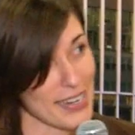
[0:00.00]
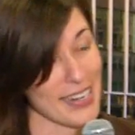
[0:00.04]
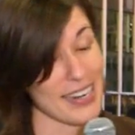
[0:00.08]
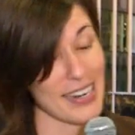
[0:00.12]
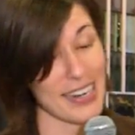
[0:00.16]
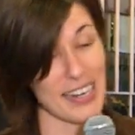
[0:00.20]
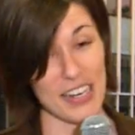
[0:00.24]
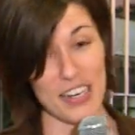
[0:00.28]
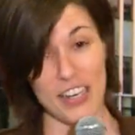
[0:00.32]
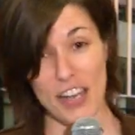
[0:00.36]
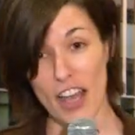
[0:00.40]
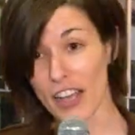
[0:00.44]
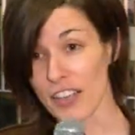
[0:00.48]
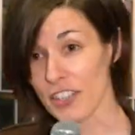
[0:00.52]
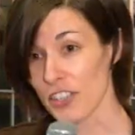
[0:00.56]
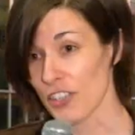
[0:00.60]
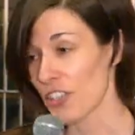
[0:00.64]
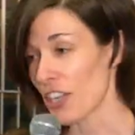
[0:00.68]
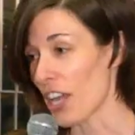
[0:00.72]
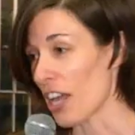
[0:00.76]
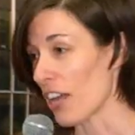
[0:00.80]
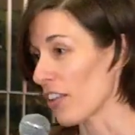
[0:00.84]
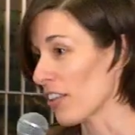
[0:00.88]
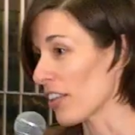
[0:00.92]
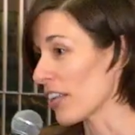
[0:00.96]
in a
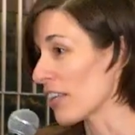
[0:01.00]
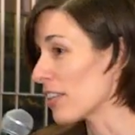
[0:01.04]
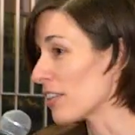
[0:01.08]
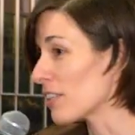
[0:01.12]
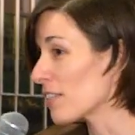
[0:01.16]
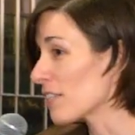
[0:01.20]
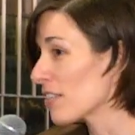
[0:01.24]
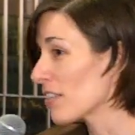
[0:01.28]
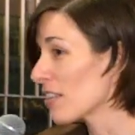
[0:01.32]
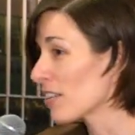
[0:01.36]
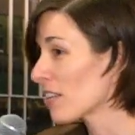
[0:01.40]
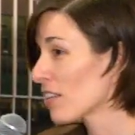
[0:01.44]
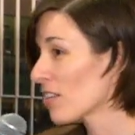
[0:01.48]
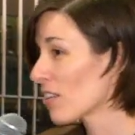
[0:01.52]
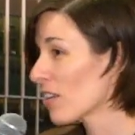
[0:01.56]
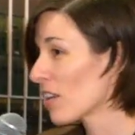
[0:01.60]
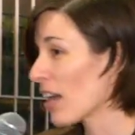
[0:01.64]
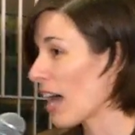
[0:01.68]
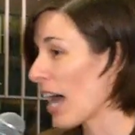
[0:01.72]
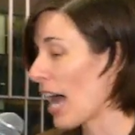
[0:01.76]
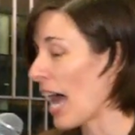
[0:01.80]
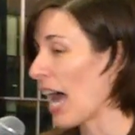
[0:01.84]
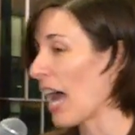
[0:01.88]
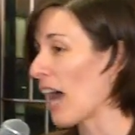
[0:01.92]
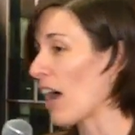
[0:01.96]
nutshell is
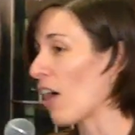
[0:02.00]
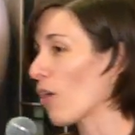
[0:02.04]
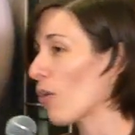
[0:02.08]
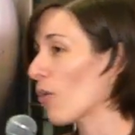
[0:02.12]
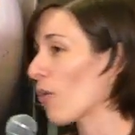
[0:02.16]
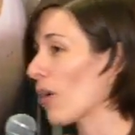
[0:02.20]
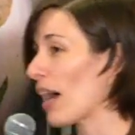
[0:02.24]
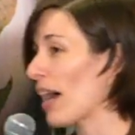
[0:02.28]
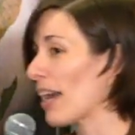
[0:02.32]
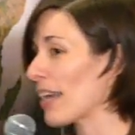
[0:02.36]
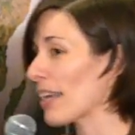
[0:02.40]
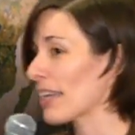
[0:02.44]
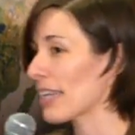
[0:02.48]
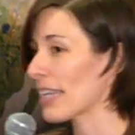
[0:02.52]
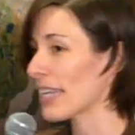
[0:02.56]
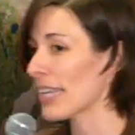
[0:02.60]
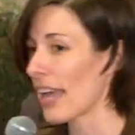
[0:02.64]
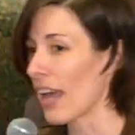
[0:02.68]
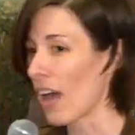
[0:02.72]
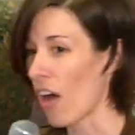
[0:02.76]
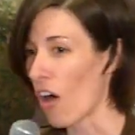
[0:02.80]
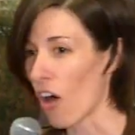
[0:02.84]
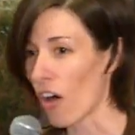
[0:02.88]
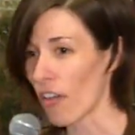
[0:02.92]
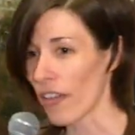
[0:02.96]
how I can
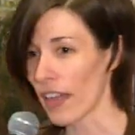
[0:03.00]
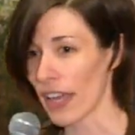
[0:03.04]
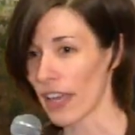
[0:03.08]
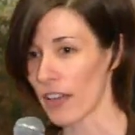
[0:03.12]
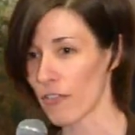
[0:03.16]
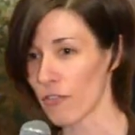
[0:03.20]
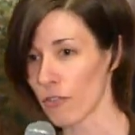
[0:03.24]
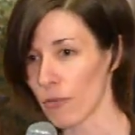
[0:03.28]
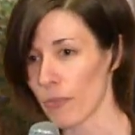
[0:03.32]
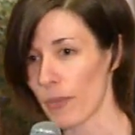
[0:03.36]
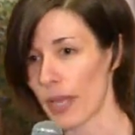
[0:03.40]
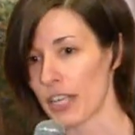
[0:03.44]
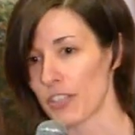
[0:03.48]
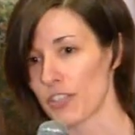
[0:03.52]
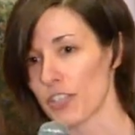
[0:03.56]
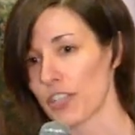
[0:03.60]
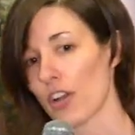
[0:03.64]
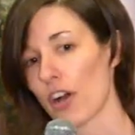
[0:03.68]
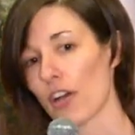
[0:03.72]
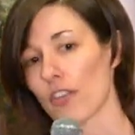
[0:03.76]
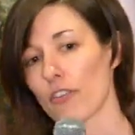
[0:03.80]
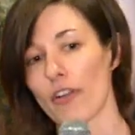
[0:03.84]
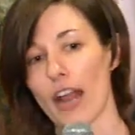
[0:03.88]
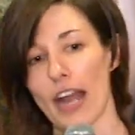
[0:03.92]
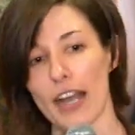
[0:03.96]
get all that information
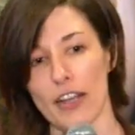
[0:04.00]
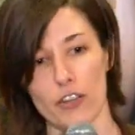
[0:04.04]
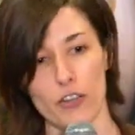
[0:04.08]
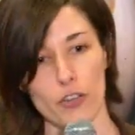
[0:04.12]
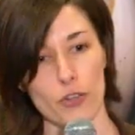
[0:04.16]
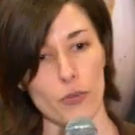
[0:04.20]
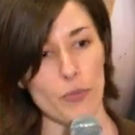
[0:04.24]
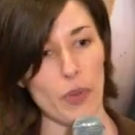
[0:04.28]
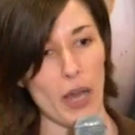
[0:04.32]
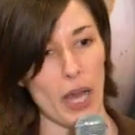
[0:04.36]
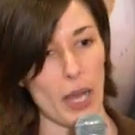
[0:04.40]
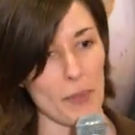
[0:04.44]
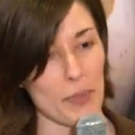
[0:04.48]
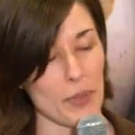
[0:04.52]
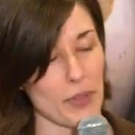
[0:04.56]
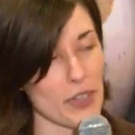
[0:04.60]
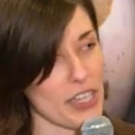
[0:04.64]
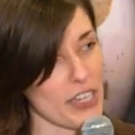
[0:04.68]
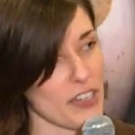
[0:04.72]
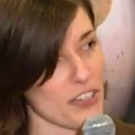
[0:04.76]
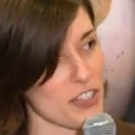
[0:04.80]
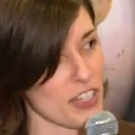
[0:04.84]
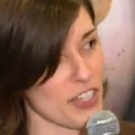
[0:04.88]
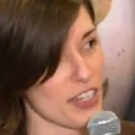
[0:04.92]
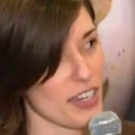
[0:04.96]
on the raccoon
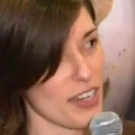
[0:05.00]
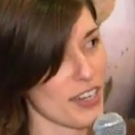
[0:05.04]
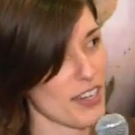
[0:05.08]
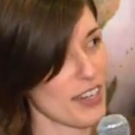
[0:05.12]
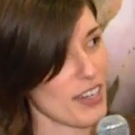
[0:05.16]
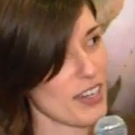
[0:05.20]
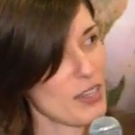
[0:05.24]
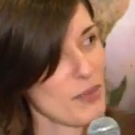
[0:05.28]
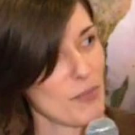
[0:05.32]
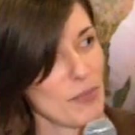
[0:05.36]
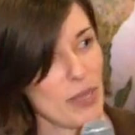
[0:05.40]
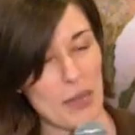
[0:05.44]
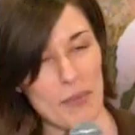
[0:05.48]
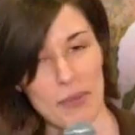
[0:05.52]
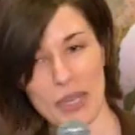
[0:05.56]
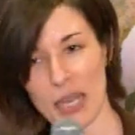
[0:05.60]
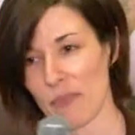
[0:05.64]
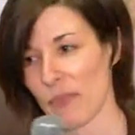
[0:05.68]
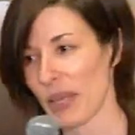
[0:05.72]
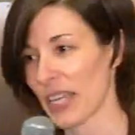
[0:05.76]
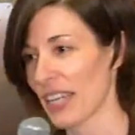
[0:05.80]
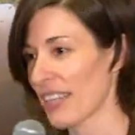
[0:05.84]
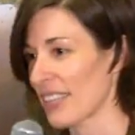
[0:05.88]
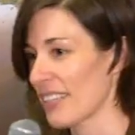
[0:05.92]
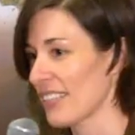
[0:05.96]
population. Maybe I
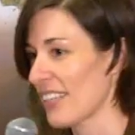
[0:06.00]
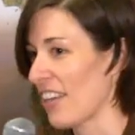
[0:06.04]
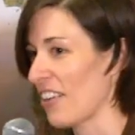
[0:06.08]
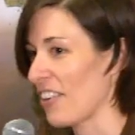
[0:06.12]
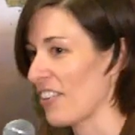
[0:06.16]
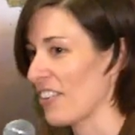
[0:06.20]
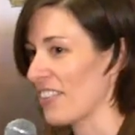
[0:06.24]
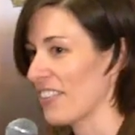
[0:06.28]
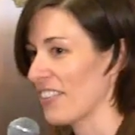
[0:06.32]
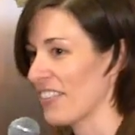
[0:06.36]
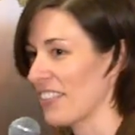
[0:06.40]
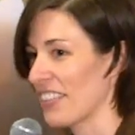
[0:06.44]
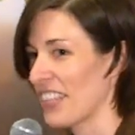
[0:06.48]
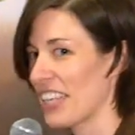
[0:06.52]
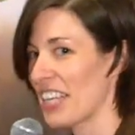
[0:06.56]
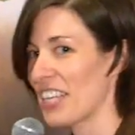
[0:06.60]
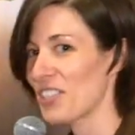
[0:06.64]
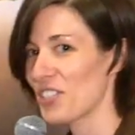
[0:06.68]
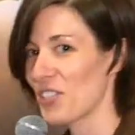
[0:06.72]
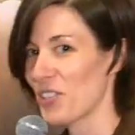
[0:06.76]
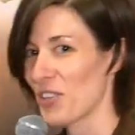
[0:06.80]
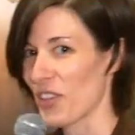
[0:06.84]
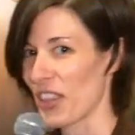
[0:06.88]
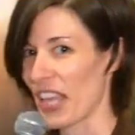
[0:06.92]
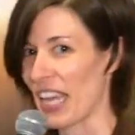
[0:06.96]
make it sound
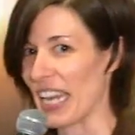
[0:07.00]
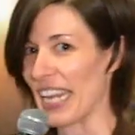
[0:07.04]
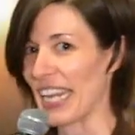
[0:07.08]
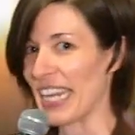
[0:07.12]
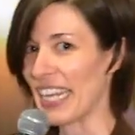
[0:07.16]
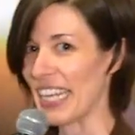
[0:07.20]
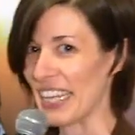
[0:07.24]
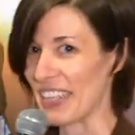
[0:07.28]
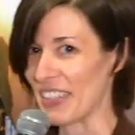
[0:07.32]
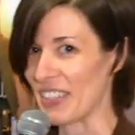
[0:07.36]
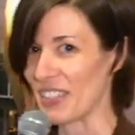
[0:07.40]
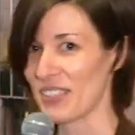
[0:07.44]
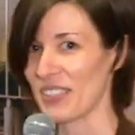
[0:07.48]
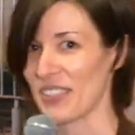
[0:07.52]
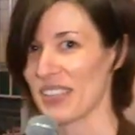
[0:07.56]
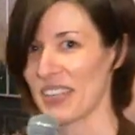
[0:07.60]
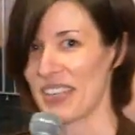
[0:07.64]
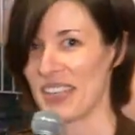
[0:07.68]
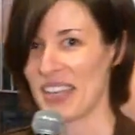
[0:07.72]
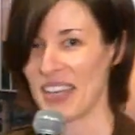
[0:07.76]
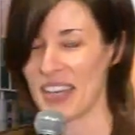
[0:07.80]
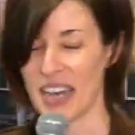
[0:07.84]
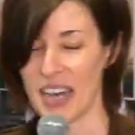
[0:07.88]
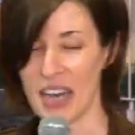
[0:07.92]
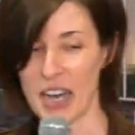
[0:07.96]
easier than it is,
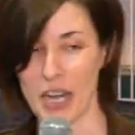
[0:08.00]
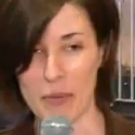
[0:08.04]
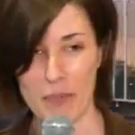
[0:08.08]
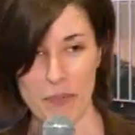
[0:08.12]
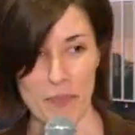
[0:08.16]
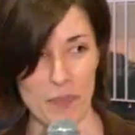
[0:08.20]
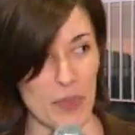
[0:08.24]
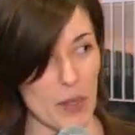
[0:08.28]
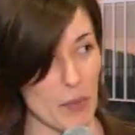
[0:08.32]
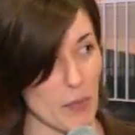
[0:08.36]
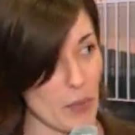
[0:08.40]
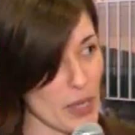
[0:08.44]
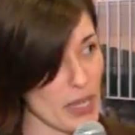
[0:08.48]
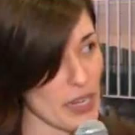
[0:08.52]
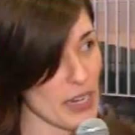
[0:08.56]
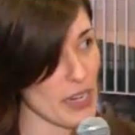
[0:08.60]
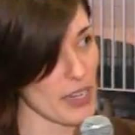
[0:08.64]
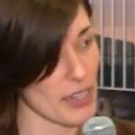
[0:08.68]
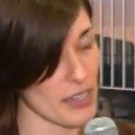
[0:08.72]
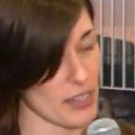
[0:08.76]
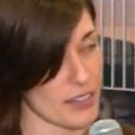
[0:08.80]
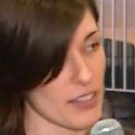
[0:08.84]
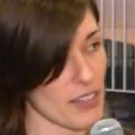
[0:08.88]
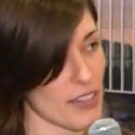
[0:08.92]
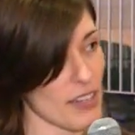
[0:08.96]
um, but
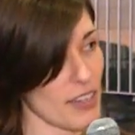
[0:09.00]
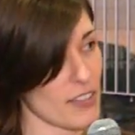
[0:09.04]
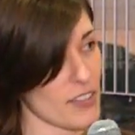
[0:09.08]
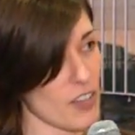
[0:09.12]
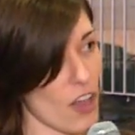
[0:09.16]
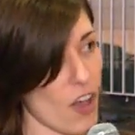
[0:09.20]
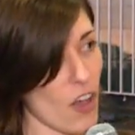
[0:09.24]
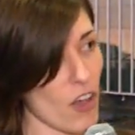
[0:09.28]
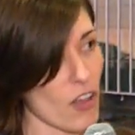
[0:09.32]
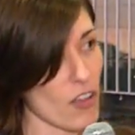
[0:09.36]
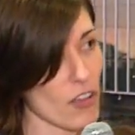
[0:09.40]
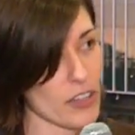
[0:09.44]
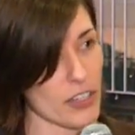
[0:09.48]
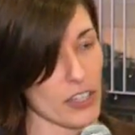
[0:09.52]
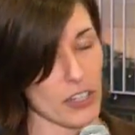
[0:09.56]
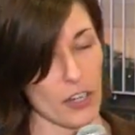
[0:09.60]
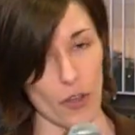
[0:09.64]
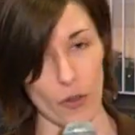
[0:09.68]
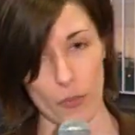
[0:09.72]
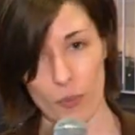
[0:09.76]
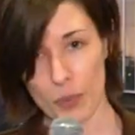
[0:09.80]
it's, it's all, you know,